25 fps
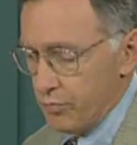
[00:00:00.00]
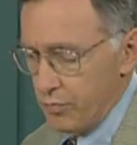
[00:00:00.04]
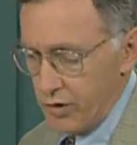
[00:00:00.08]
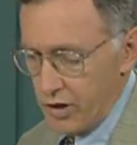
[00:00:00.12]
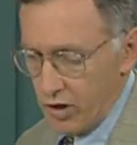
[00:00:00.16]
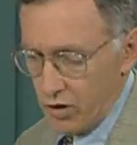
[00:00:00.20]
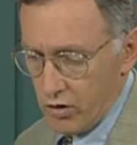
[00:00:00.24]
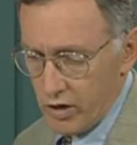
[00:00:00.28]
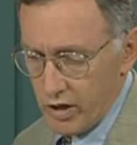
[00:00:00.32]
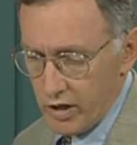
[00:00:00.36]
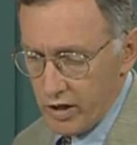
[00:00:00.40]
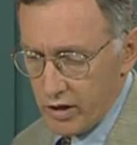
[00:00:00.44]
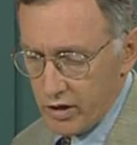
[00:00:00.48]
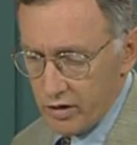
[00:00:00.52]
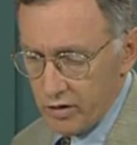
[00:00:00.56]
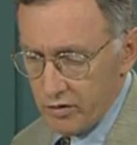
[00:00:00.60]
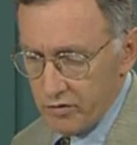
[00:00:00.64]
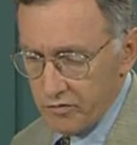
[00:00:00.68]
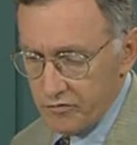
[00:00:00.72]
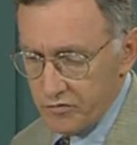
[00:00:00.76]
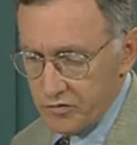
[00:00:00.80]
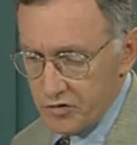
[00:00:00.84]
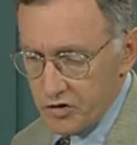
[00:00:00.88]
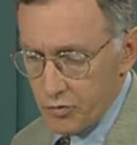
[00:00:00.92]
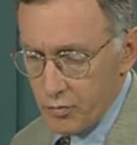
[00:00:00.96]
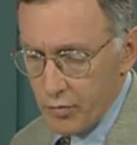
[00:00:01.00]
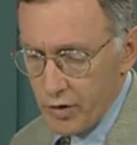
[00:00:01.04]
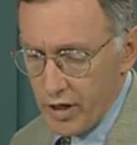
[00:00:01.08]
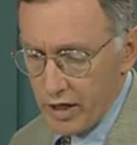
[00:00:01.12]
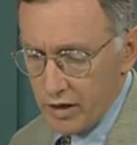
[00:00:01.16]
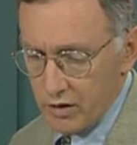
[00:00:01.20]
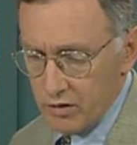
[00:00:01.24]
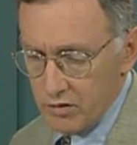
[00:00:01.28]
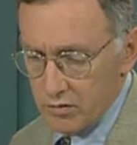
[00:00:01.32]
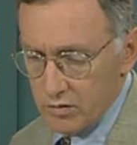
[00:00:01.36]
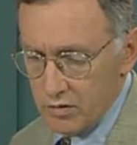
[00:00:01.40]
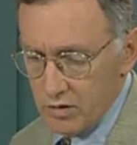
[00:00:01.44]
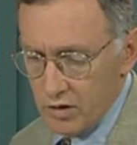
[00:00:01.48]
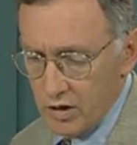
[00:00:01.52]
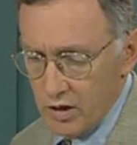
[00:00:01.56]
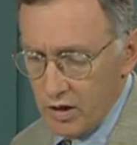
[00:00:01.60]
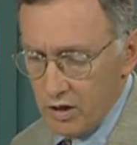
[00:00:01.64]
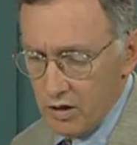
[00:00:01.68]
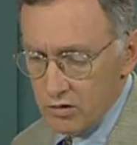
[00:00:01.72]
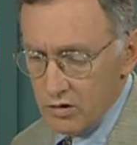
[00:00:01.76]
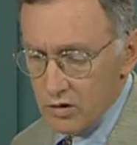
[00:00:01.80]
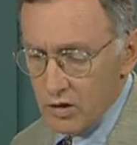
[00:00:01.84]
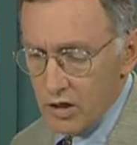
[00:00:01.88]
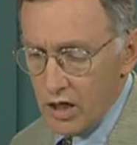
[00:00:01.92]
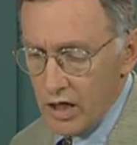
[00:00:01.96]
period of Tibetan
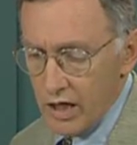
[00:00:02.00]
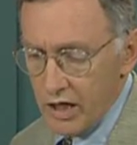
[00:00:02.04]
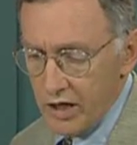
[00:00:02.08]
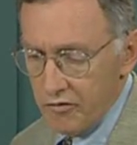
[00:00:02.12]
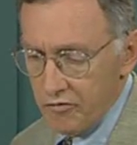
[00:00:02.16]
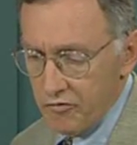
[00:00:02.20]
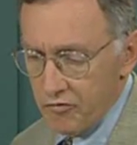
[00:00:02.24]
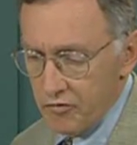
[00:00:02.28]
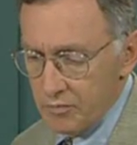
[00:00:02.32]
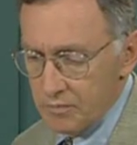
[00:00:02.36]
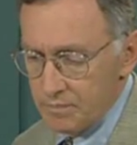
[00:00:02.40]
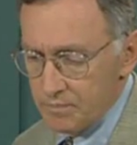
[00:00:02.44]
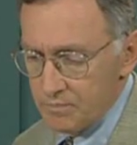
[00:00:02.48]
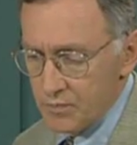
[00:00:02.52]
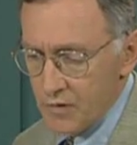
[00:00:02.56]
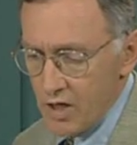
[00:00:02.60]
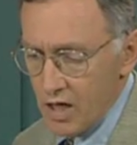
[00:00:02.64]
life.